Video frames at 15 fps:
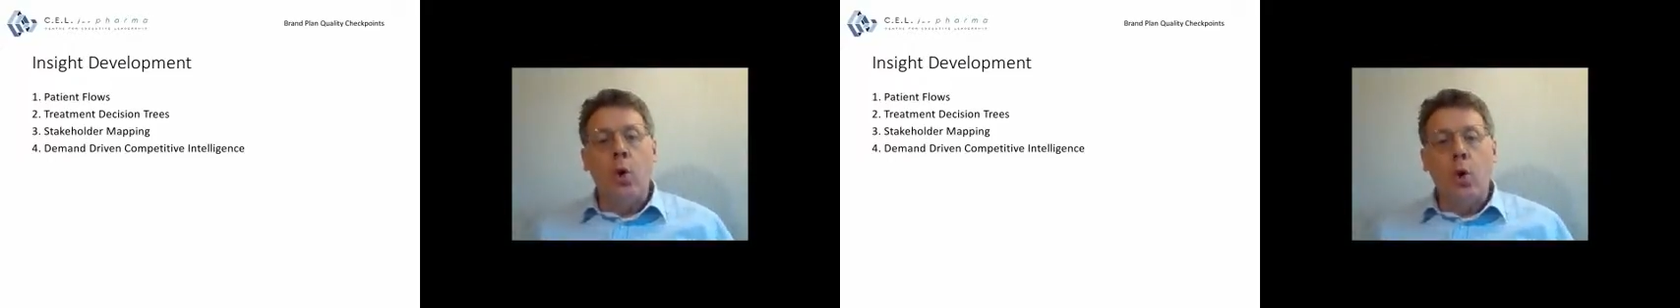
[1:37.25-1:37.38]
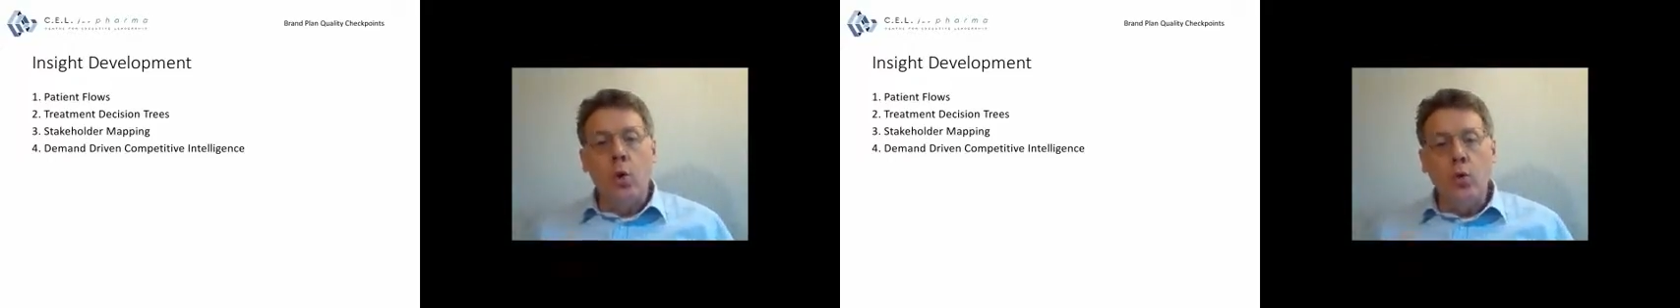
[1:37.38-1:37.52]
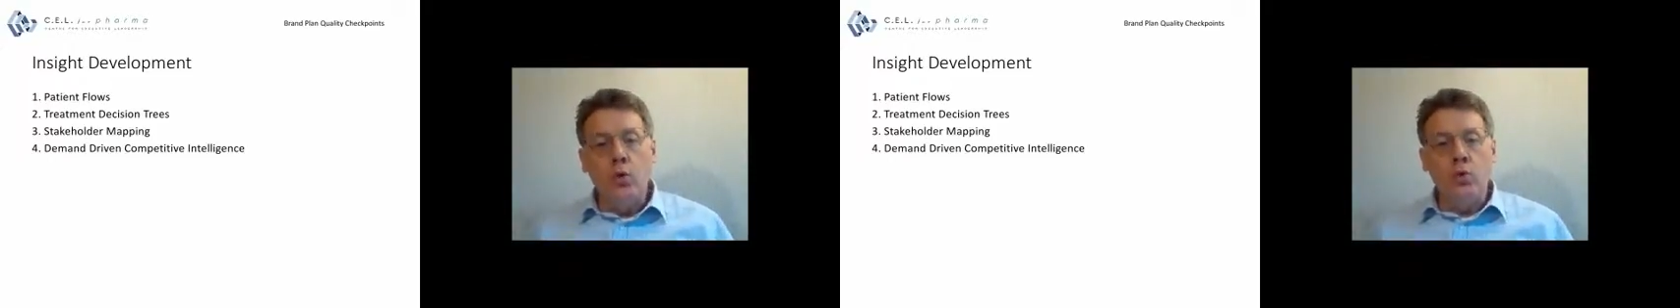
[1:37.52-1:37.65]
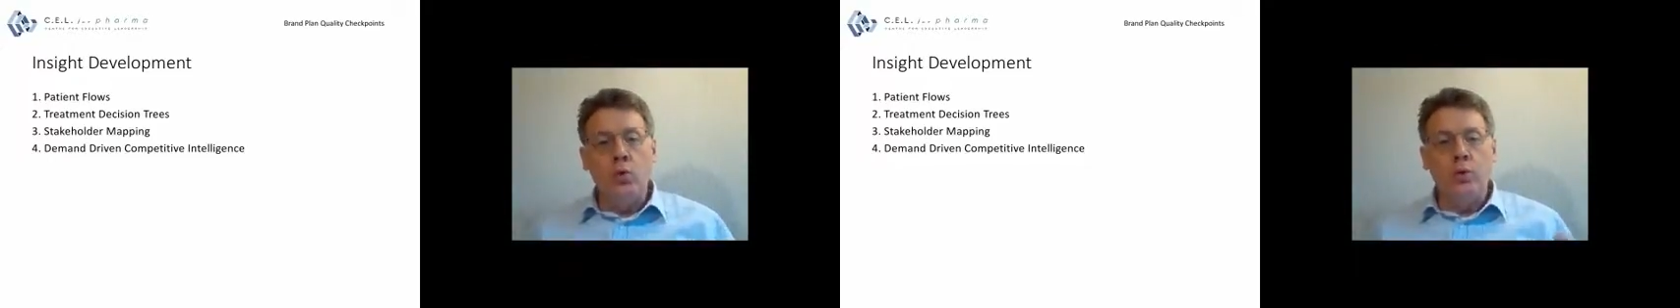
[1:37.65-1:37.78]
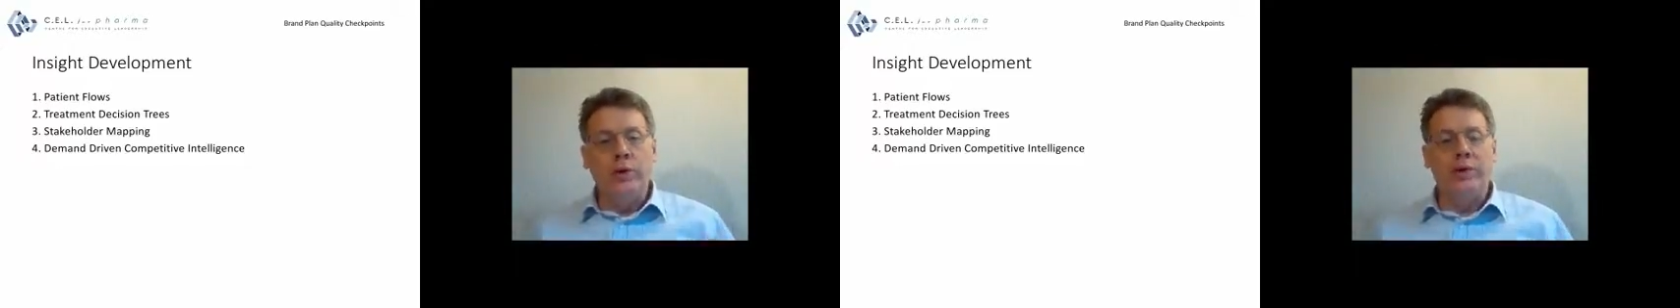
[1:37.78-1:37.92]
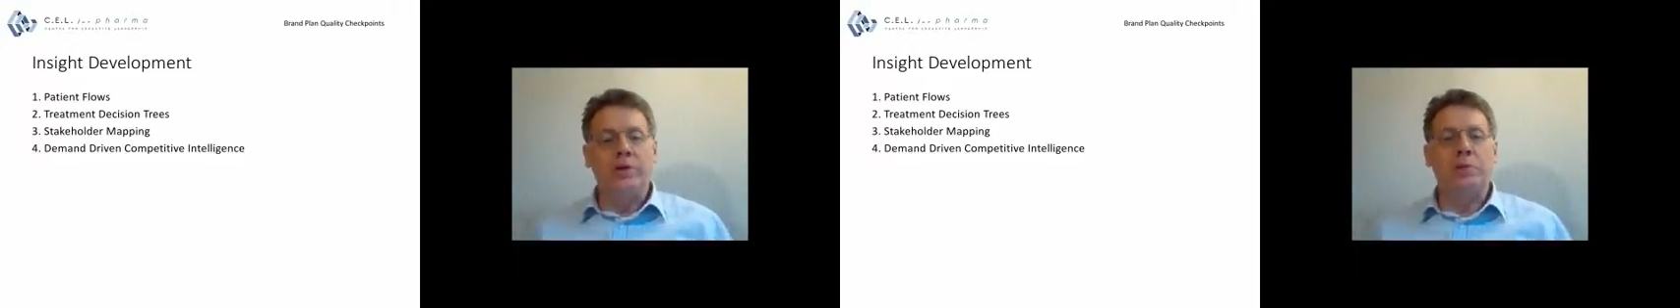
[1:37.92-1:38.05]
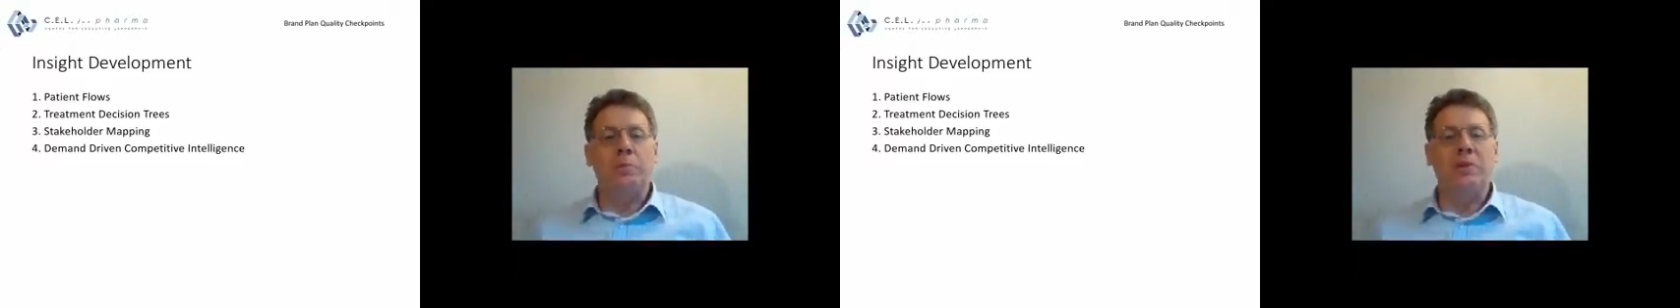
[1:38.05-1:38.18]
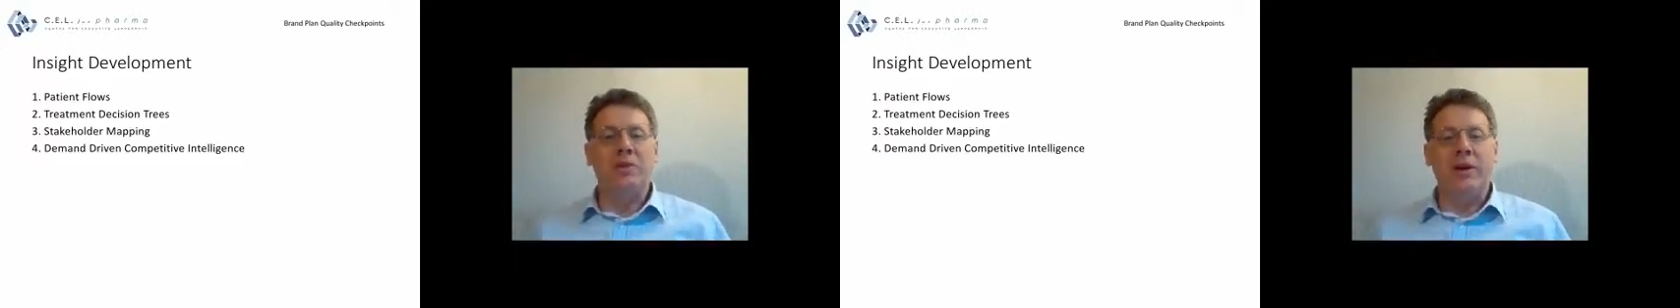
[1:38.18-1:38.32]
who
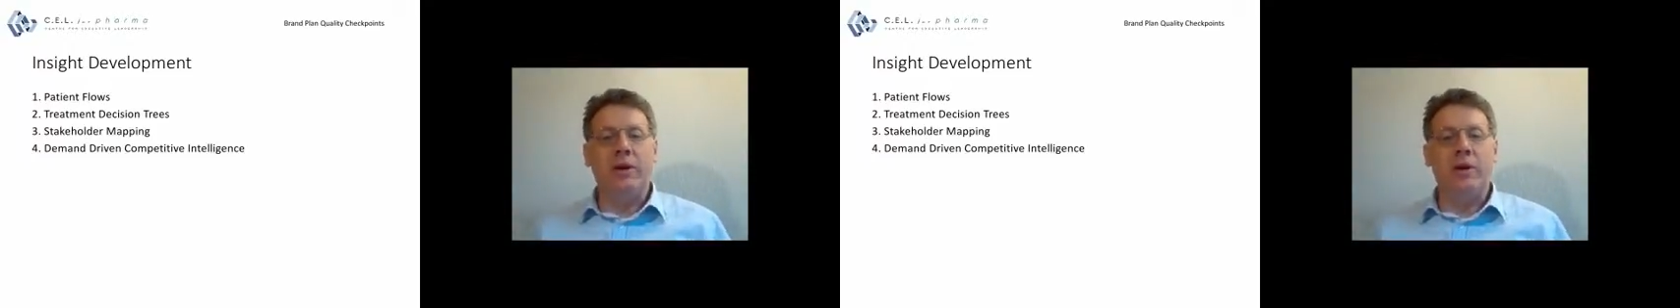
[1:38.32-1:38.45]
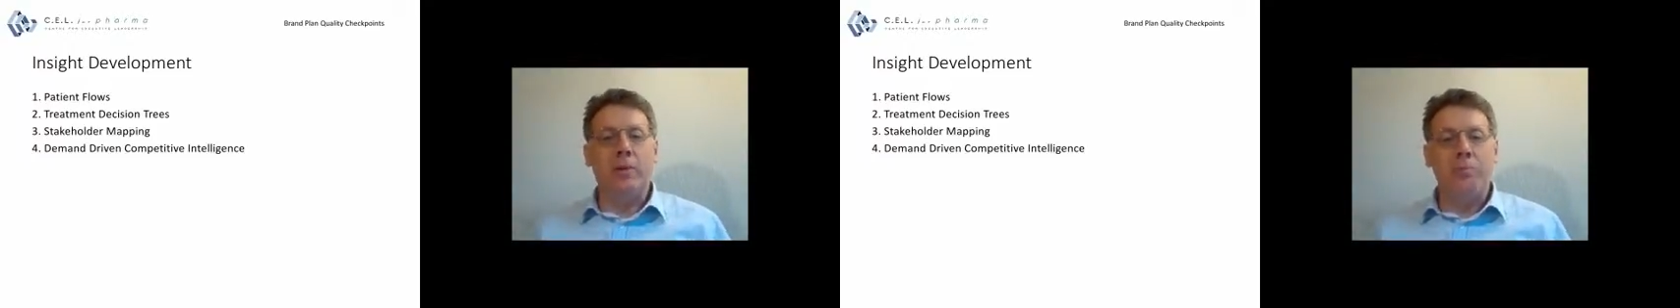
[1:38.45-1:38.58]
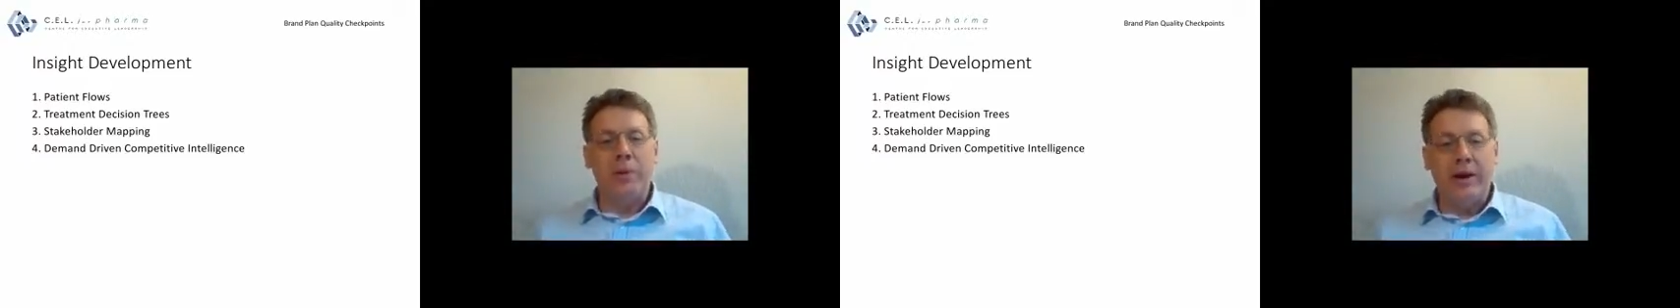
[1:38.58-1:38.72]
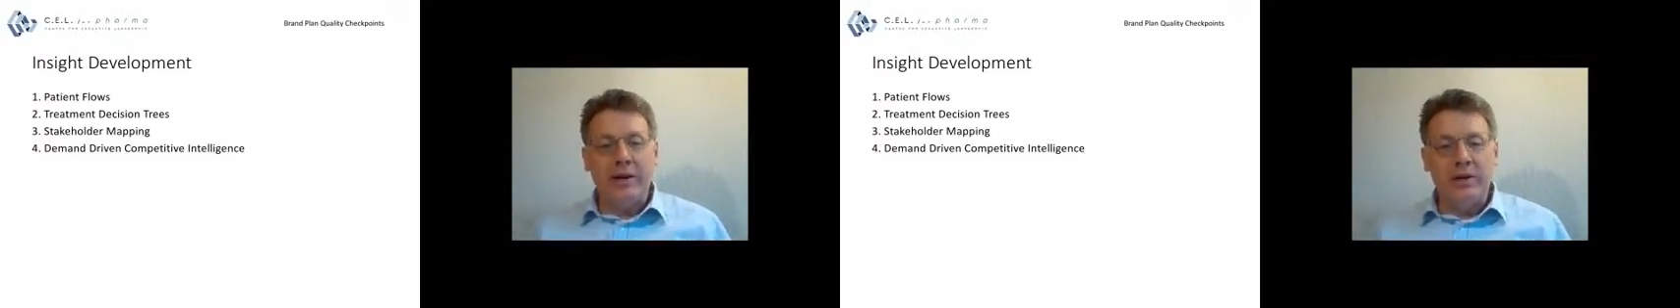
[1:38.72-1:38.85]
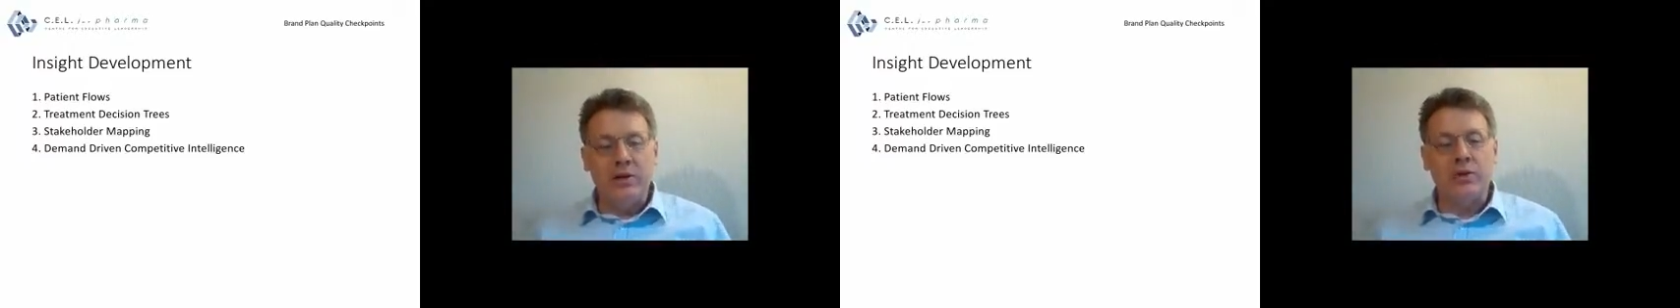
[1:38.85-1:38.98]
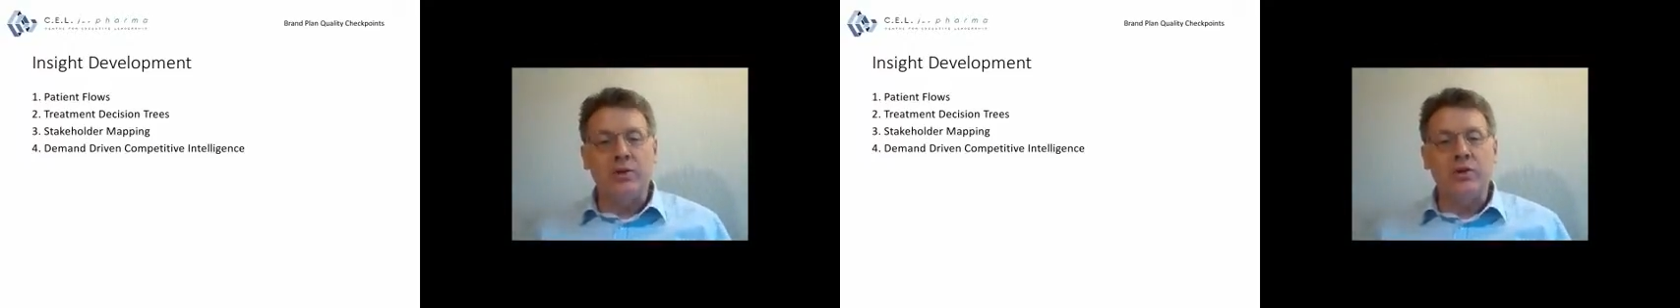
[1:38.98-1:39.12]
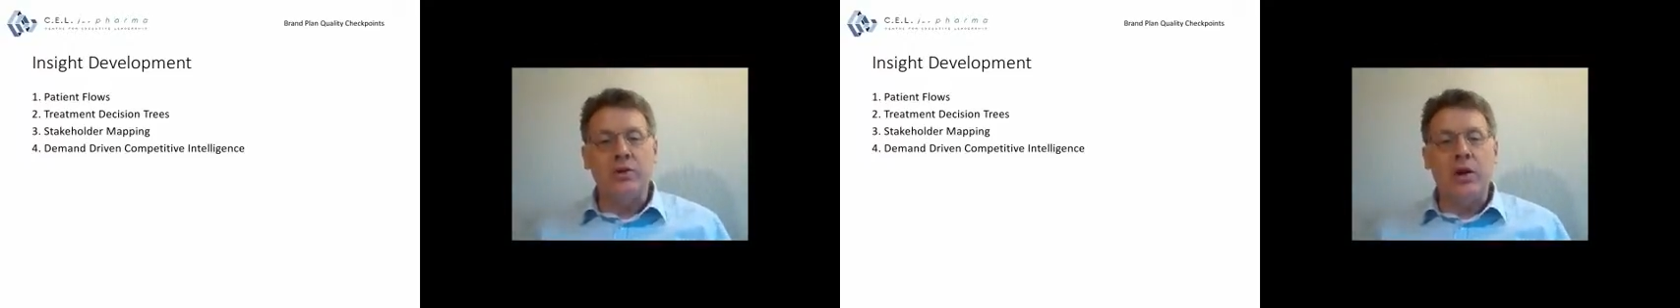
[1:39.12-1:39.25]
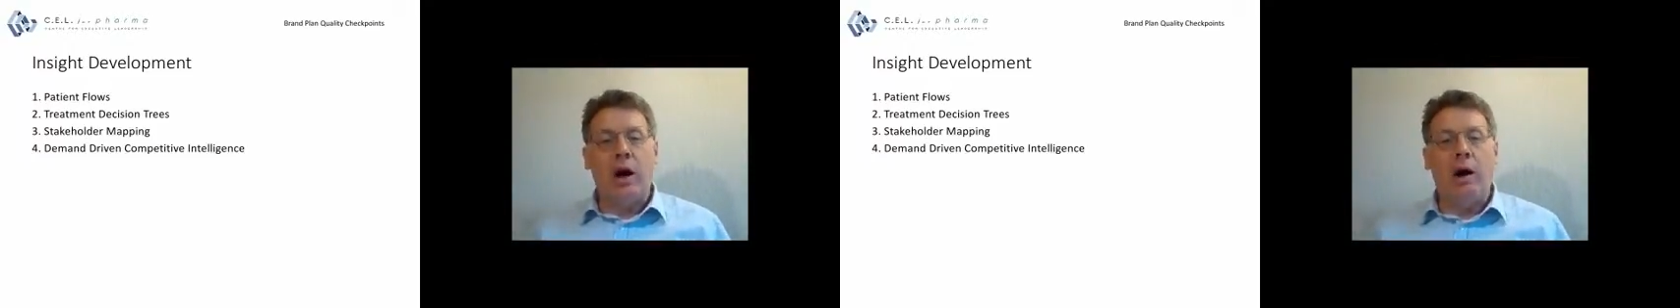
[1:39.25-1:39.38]
these particular
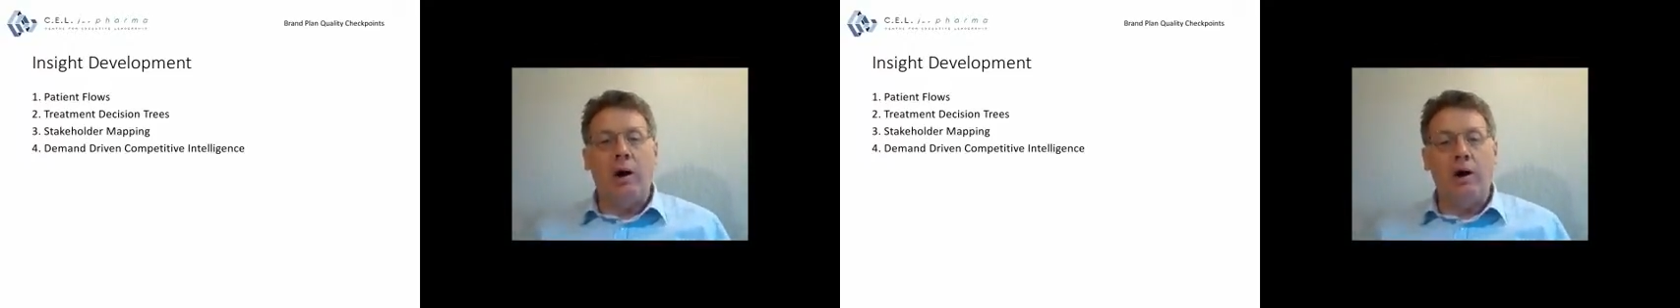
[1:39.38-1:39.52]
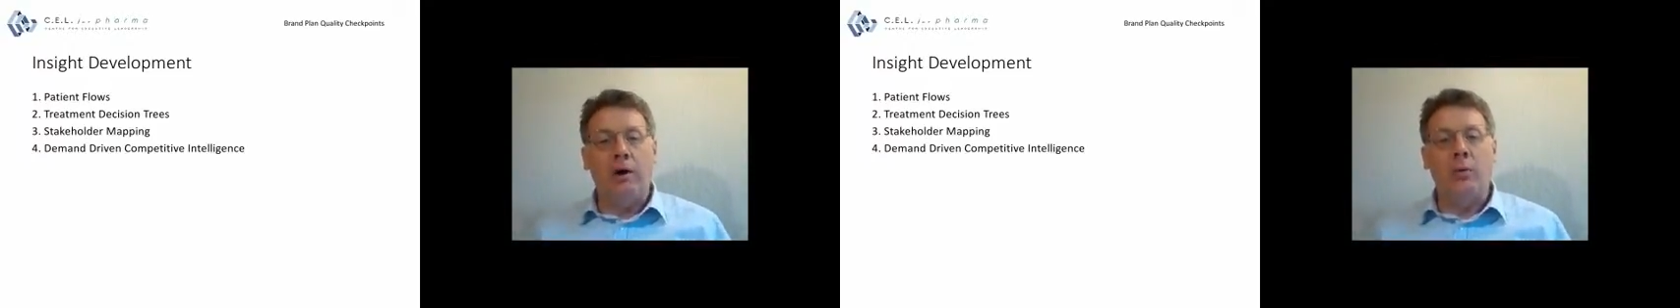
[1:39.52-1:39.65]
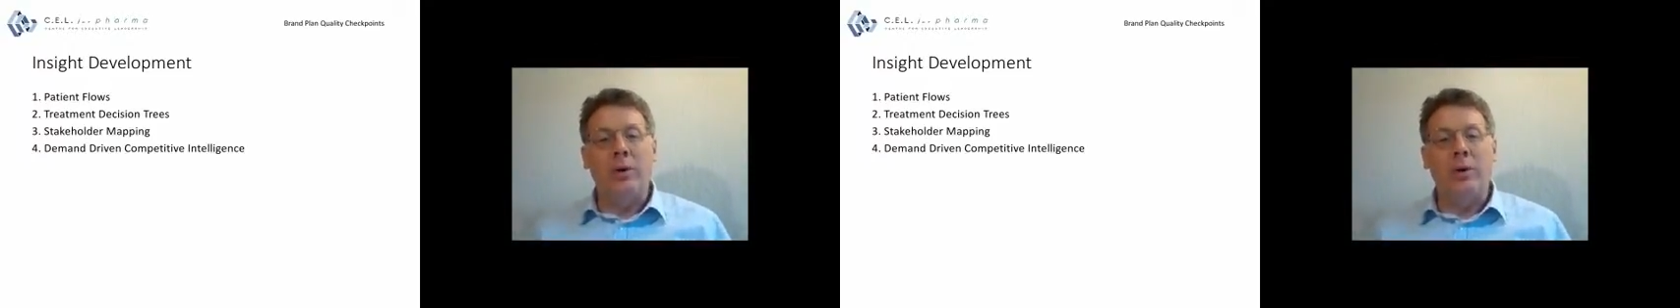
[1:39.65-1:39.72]
patients are,